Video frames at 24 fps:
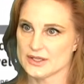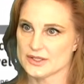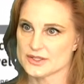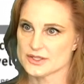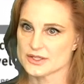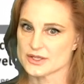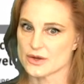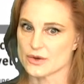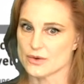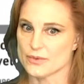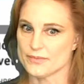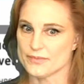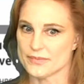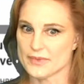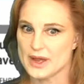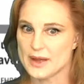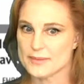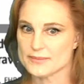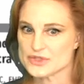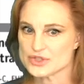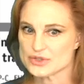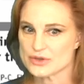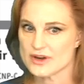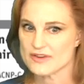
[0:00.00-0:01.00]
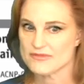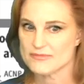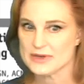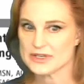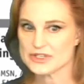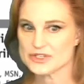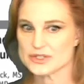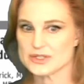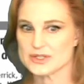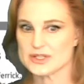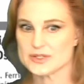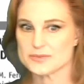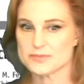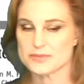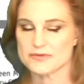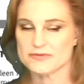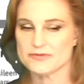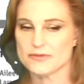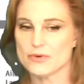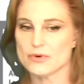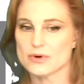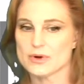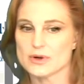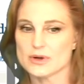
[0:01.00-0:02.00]
So I'm sure I've mentioned this
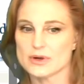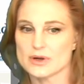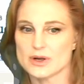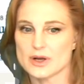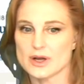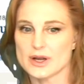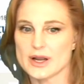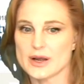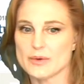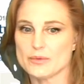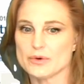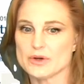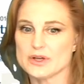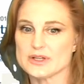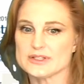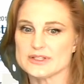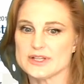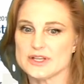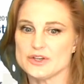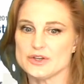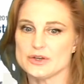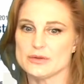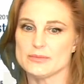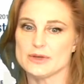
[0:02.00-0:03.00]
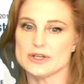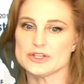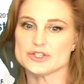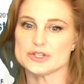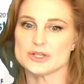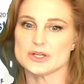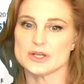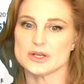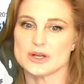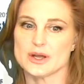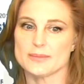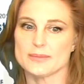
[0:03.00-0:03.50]
before, and I will continue to mention it.